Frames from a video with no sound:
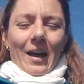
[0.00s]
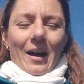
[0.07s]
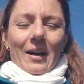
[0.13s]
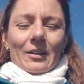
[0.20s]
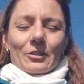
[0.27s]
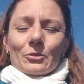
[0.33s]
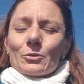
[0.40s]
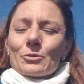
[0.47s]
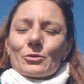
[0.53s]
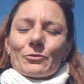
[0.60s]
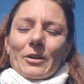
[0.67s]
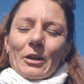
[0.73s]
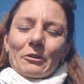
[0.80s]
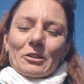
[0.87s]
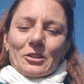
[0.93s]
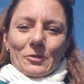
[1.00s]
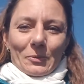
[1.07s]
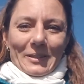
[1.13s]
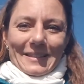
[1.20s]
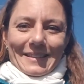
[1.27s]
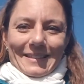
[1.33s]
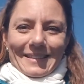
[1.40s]
due to various
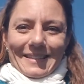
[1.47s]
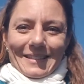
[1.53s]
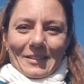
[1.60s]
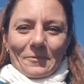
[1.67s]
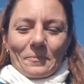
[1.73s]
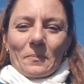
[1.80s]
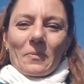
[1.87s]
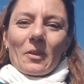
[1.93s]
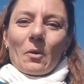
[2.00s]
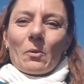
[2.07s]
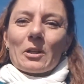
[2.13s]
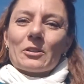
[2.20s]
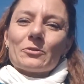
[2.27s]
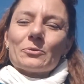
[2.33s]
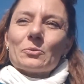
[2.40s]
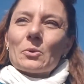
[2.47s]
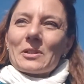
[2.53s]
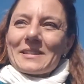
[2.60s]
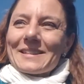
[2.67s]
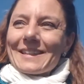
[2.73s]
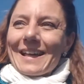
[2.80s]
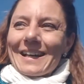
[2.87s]
reasons. One of them
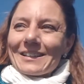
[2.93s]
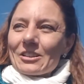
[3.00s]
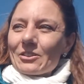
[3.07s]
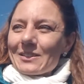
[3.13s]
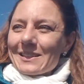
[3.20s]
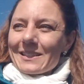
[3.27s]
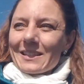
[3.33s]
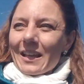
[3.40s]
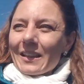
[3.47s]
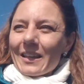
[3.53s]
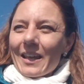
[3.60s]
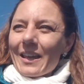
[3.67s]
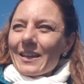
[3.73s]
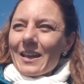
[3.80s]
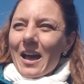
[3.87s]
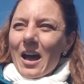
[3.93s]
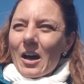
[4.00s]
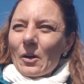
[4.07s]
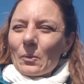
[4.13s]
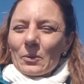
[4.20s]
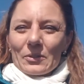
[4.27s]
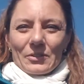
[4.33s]
was that on Sunday
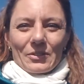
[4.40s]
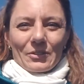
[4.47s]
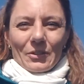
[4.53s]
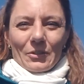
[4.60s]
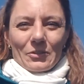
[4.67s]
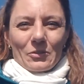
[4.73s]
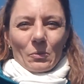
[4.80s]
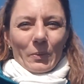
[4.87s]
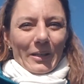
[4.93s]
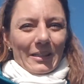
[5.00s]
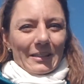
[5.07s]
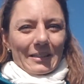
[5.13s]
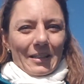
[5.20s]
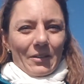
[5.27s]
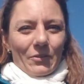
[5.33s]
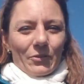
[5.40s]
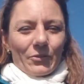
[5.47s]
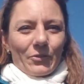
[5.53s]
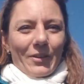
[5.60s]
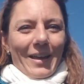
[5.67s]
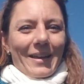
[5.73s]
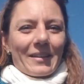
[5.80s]
I was not well
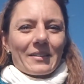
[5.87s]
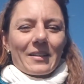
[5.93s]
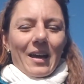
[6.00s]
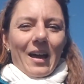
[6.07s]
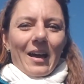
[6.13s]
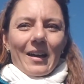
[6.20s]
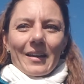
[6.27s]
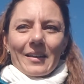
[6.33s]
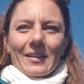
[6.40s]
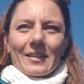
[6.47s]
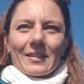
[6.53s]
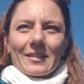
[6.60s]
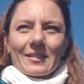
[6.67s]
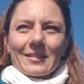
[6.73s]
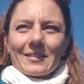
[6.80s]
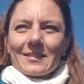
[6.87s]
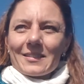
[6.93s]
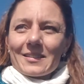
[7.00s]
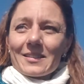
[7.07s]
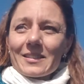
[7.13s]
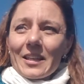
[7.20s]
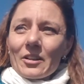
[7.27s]
enough, and
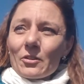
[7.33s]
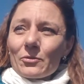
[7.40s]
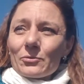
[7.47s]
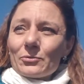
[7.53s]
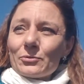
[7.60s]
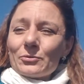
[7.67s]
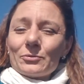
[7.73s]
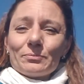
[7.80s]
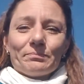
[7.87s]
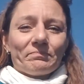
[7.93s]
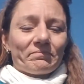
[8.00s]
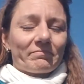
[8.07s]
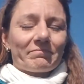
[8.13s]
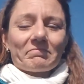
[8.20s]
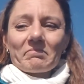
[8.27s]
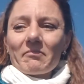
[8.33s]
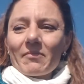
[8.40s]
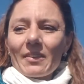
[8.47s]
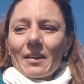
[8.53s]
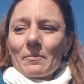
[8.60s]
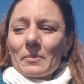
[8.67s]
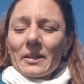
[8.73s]
instead of
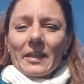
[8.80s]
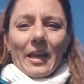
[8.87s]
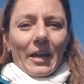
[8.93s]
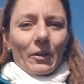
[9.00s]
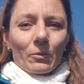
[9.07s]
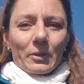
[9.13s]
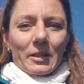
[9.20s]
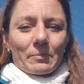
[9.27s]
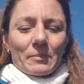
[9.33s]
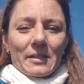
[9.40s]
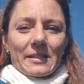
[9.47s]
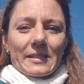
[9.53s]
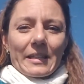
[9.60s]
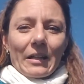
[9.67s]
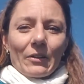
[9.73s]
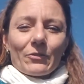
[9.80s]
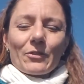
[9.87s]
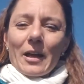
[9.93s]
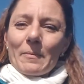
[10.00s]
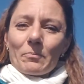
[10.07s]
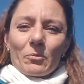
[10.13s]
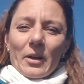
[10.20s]
being angry at myself,
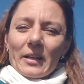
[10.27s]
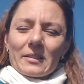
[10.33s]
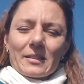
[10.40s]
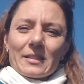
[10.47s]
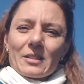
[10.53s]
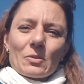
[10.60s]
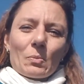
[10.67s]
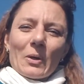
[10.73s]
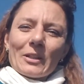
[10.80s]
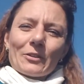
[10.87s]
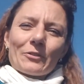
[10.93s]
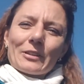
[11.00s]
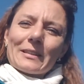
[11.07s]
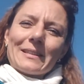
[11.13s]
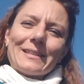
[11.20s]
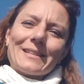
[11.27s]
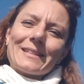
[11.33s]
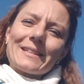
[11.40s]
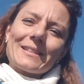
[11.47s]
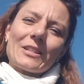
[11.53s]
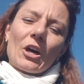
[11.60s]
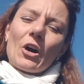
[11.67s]
I practiced one of the
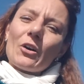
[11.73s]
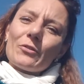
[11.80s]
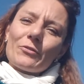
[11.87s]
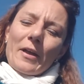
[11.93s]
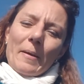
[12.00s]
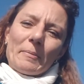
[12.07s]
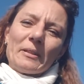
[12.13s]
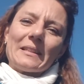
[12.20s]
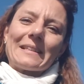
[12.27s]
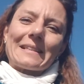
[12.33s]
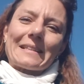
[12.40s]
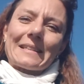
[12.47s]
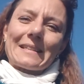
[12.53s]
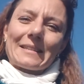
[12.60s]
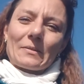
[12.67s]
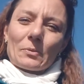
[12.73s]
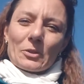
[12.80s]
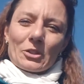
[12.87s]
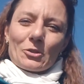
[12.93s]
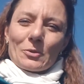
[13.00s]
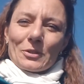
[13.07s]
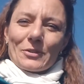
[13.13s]
keys of happiness,
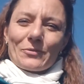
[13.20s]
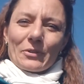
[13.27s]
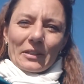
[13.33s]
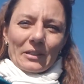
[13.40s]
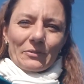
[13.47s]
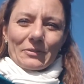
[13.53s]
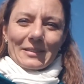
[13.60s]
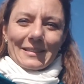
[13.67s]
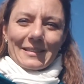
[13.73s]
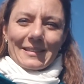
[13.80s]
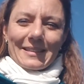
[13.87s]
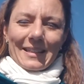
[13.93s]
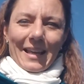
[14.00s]
which was forgiveness.